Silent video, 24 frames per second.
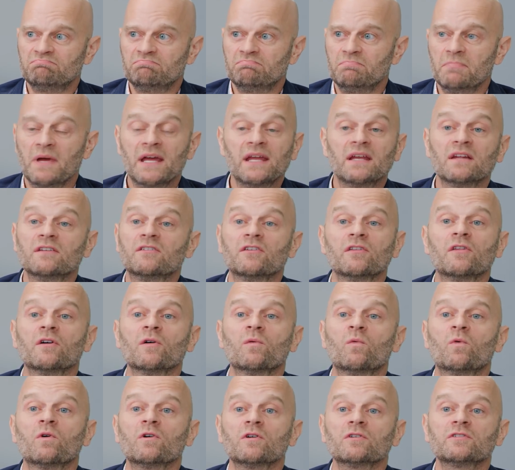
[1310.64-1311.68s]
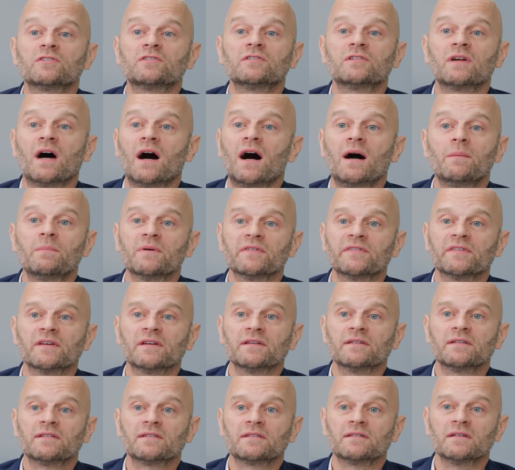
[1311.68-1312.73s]
made into their worst
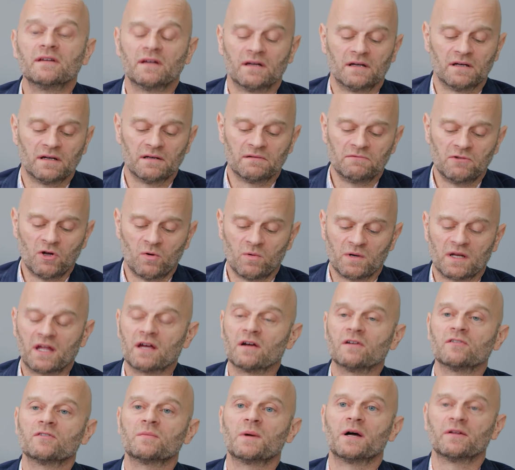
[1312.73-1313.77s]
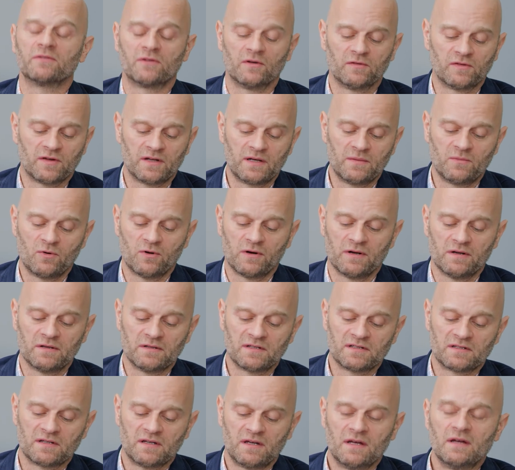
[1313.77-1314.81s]
opposites. No one cares about those anymore.
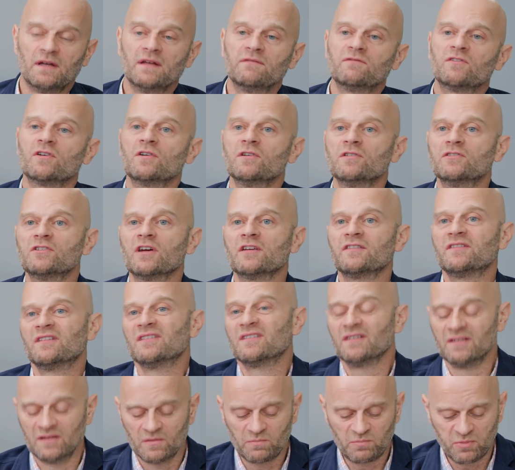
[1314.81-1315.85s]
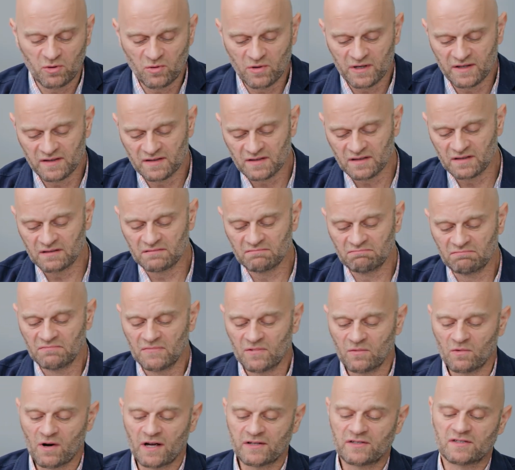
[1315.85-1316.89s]
It's turned justice into poison,
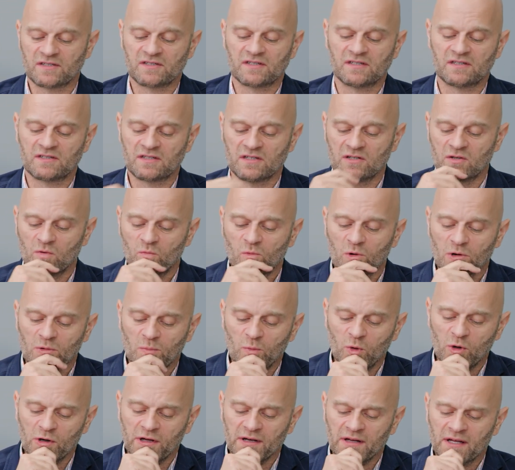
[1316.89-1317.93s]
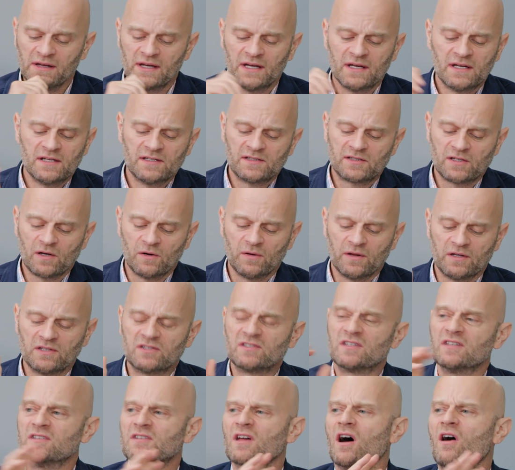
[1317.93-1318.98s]
righteousness into wormwood. So
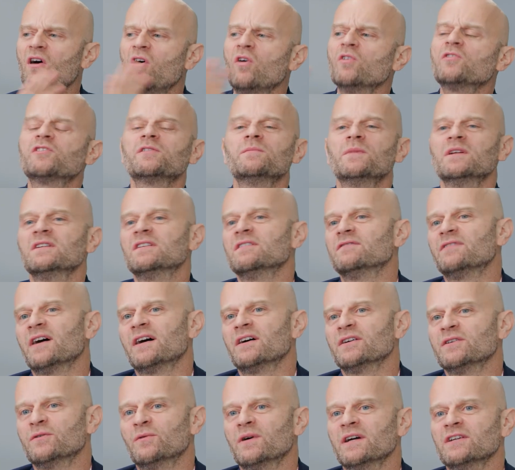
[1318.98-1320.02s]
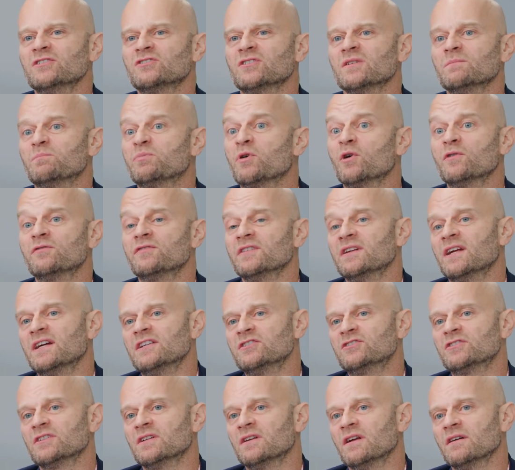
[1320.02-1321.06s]
it's this ultimate devaluation,
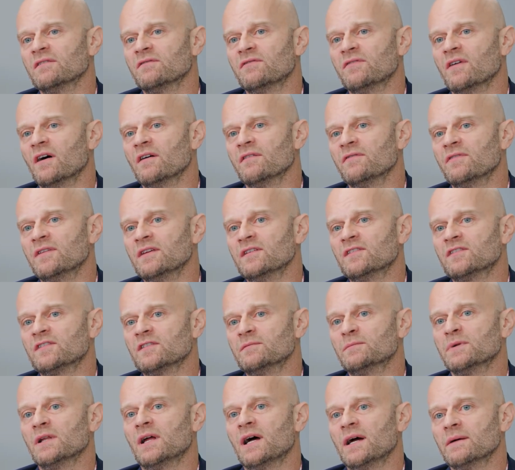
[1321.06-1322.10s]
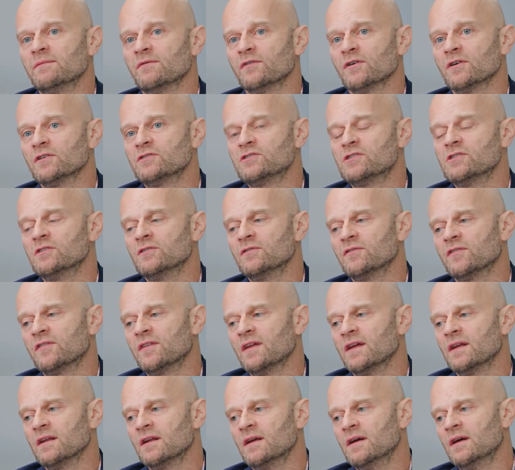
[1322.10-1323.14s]
profanation of these sublime virtues
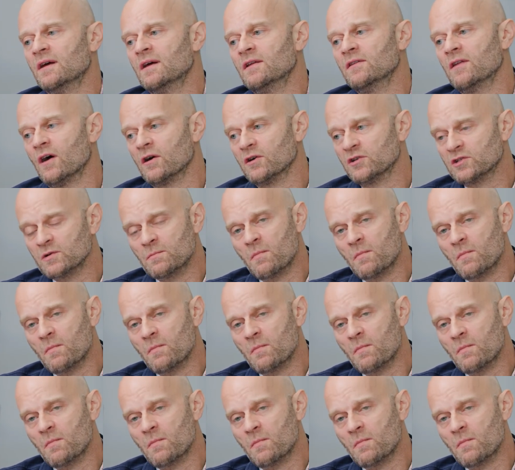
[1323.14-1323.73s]
that are to